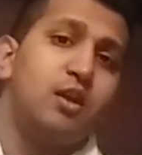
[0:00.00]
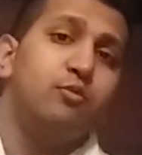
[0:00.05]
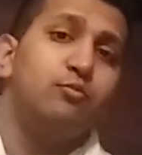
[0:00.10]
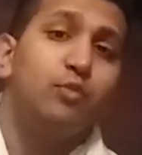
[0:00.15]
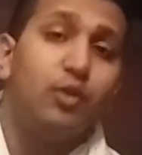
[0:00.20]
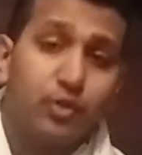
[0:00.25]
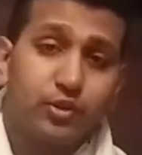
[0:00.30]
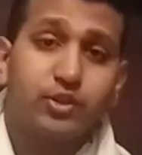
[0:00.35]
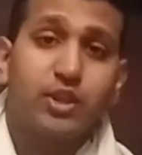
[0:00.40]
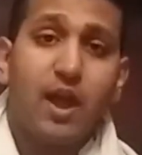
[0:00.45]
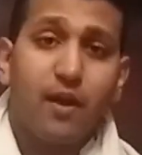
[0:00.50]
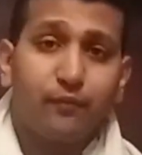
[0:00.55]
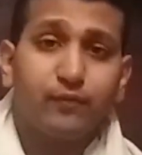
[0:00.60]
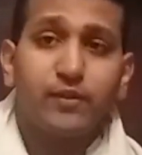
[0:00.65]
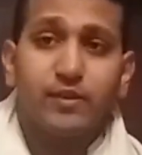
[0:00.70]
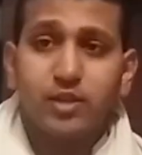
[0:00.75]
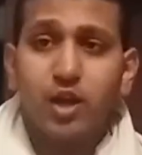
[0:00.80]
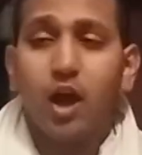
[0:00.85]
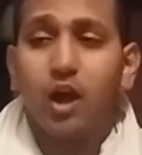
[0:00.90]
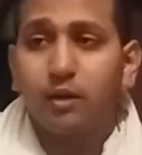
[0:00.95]
We'll
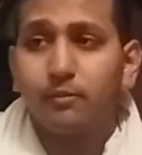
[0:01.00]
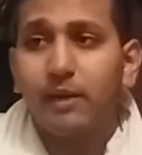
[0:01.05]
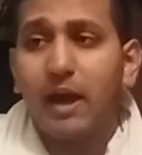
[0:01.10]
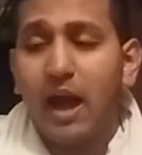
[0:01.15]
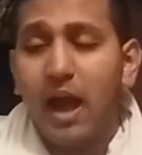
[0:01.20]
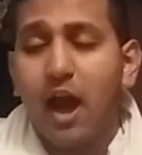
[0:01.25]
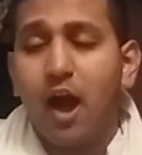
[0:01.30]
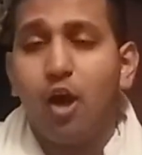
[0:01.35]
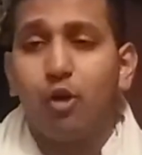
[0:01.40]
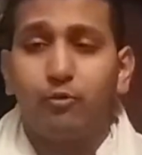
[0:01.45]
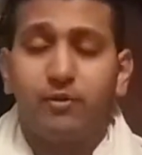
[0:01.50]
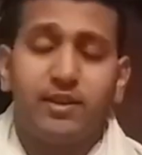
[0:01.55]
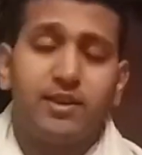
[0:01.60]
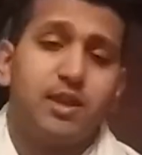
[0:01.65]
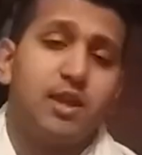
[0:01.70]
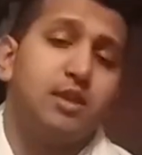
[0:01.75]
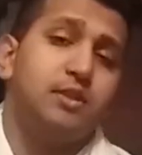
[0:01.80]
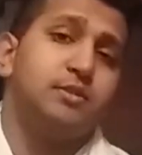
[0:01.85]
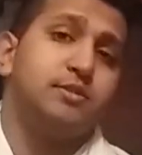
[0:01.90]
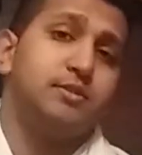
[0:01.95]
definitely talk about Halloween
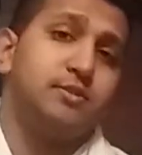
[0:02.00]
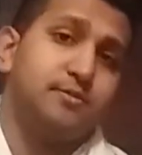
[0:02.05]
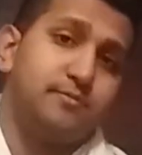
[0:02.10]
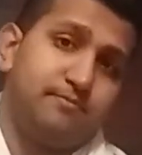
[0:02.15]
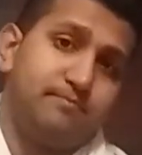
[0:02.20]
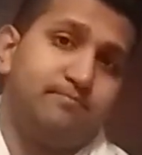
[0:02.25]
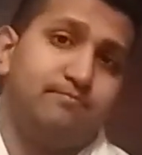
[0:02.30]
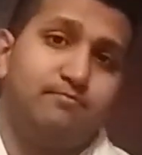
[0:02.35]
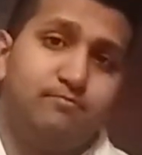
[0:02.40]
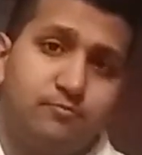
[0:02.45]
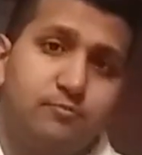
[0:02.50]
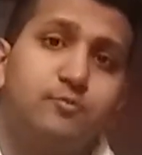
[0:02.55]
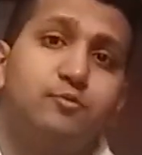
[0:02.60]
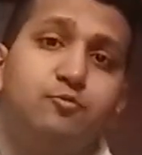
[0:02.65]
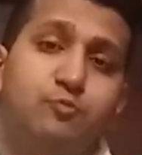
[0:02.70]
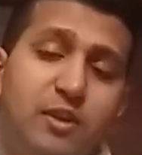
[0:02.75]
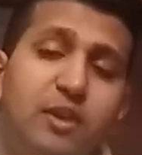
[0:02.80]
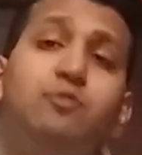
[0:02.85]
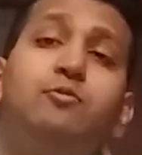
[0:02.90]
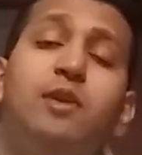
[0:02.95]
Ends.
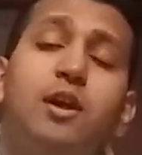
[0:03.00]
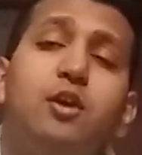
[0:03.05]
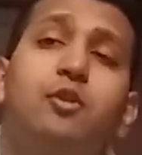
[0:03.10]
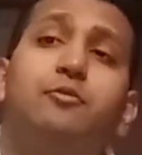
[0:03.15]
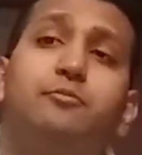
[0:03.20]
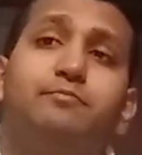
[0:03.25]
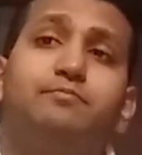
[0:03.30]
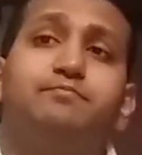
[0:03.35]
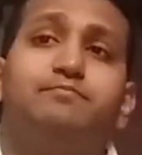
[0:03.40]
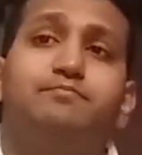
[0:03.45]
We will.